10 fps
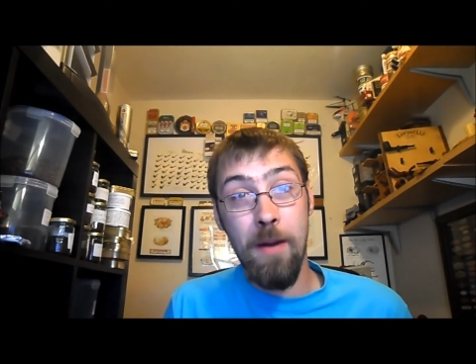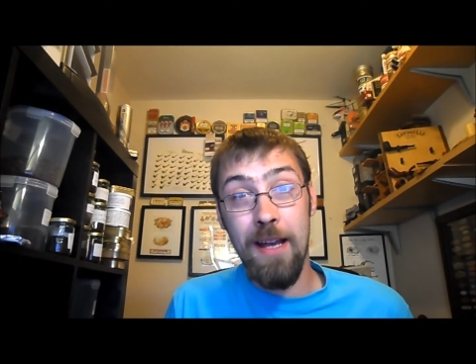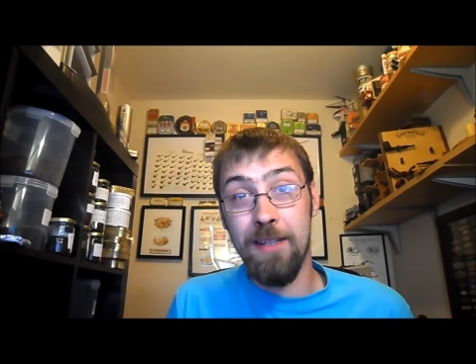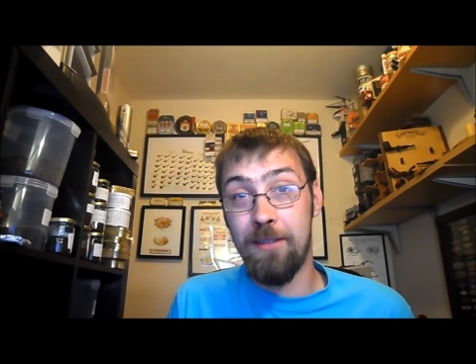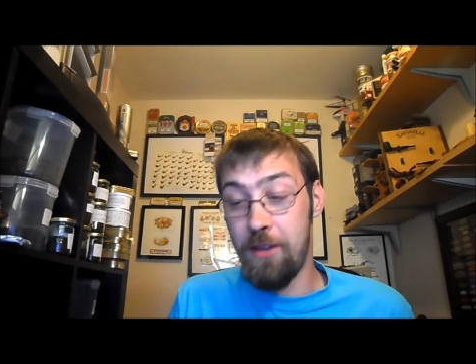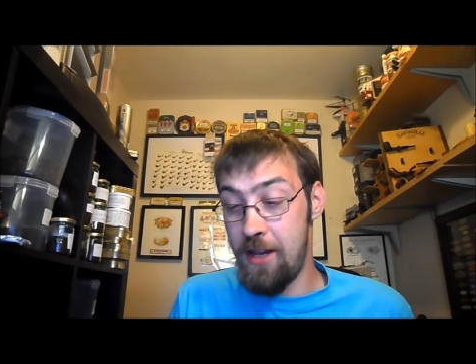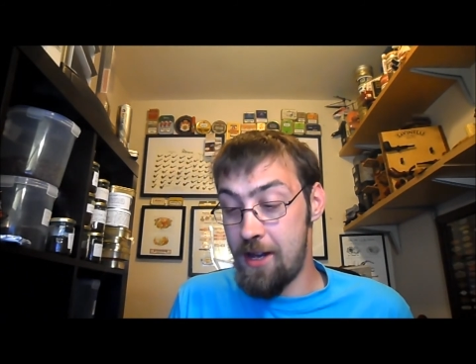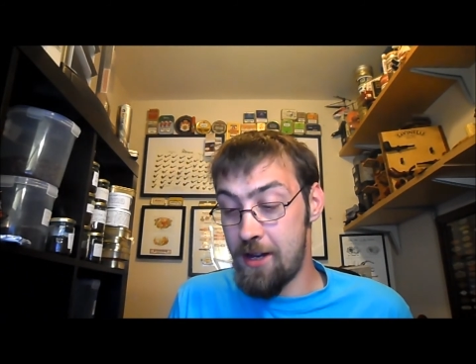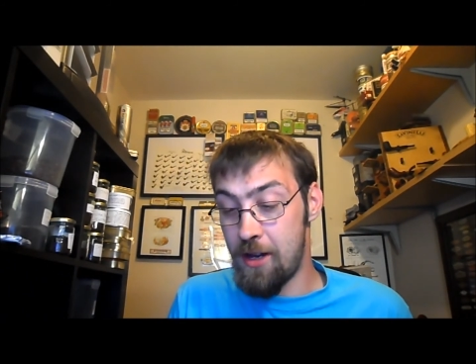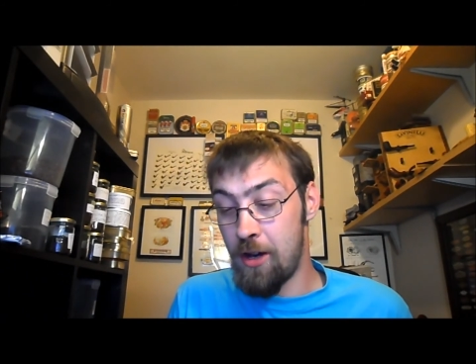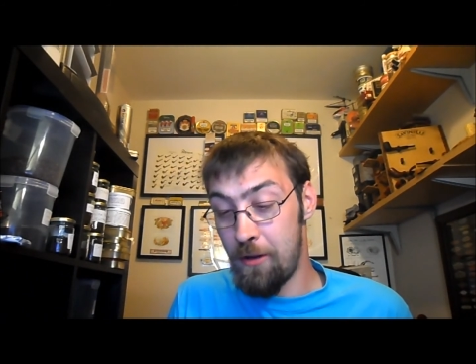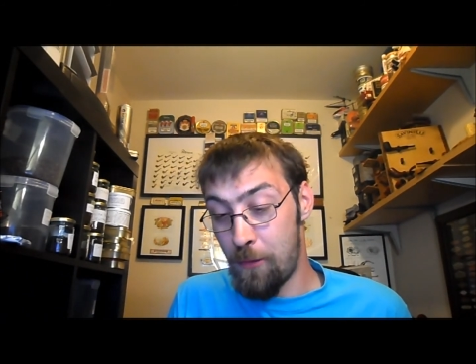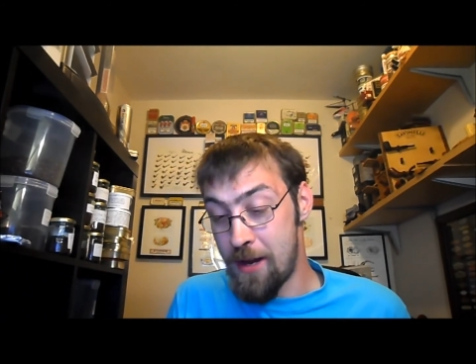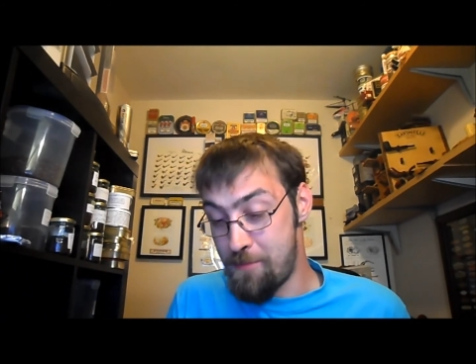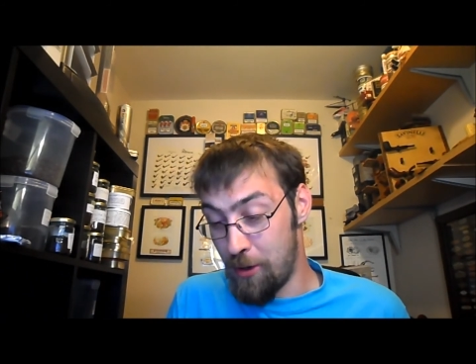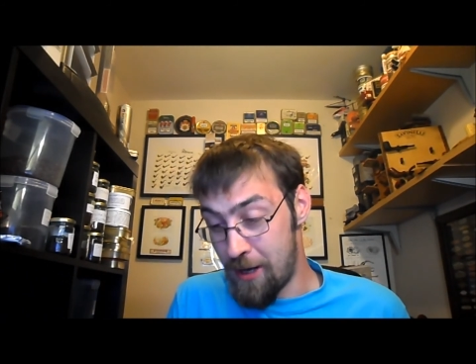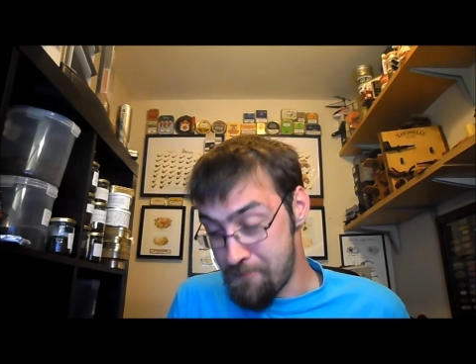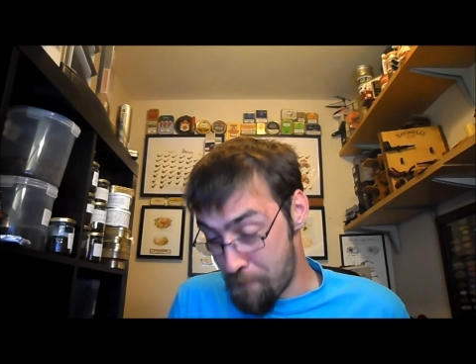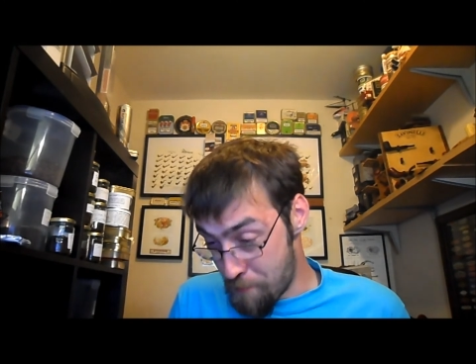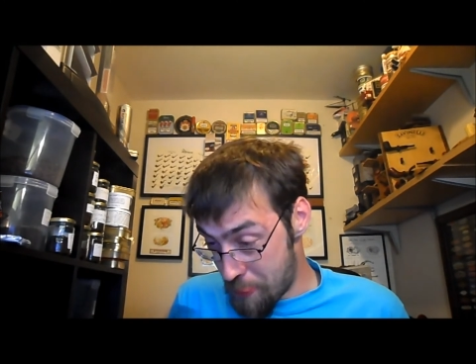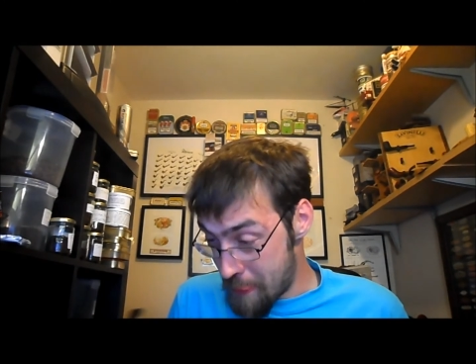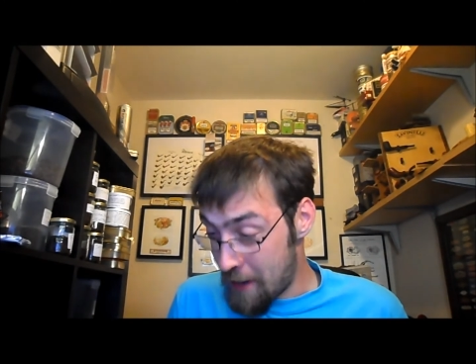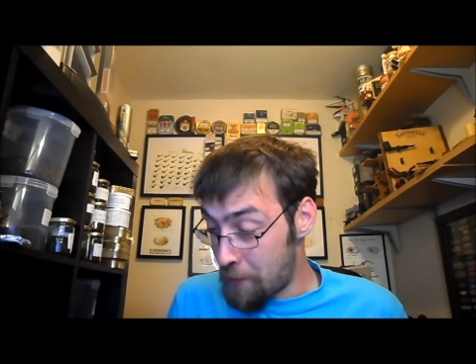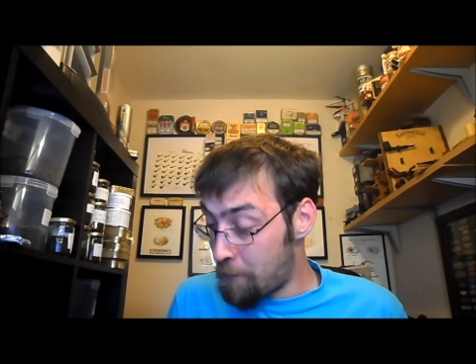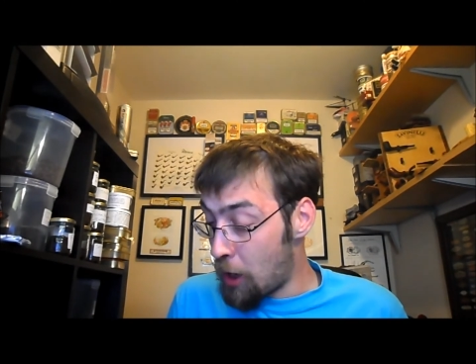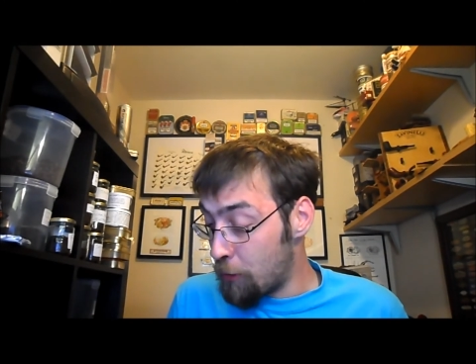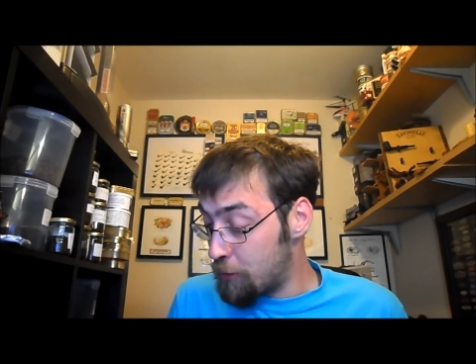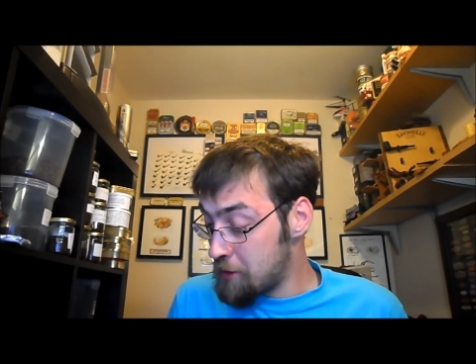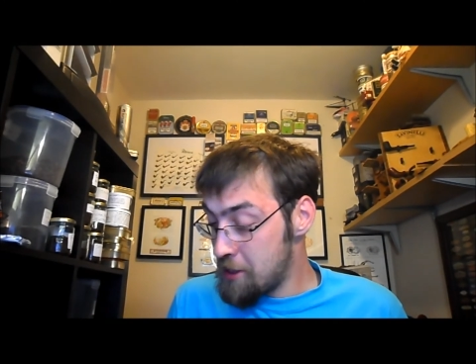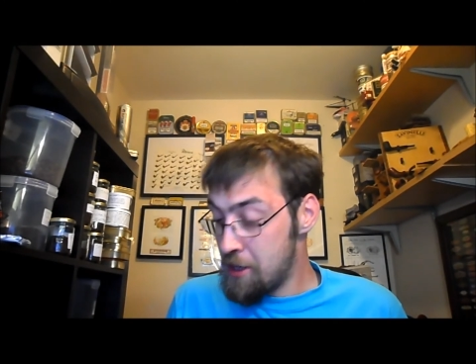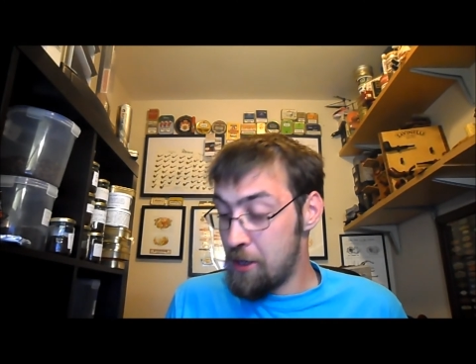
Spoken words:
now past the halfway point in the bowl,